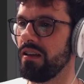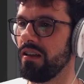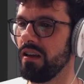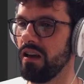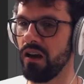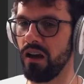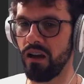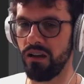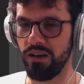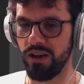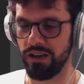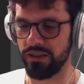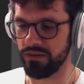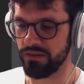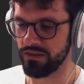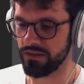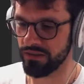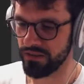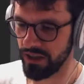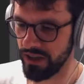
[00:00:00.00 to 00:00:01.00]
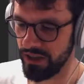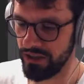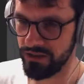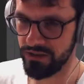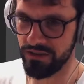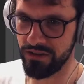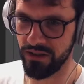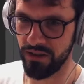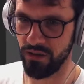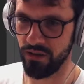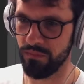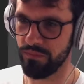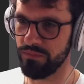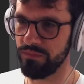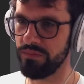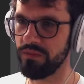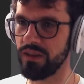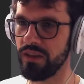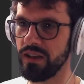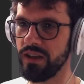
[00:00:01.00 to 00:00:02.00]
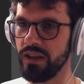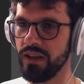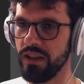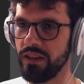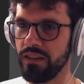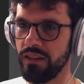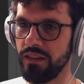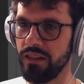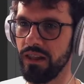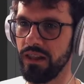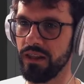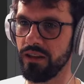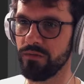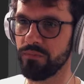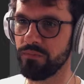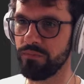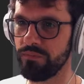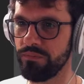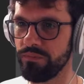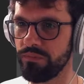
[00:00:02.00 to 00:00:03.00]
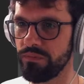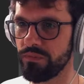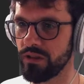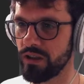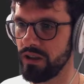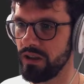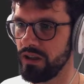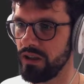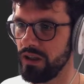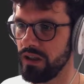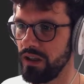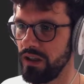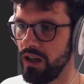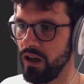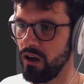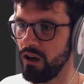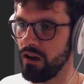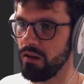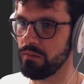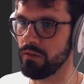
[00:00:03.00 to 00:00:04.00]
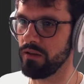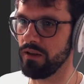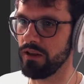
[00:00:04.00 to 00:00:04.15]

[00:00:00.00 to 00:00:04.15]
Alright, guys, so here's the thing. Now I'm gonna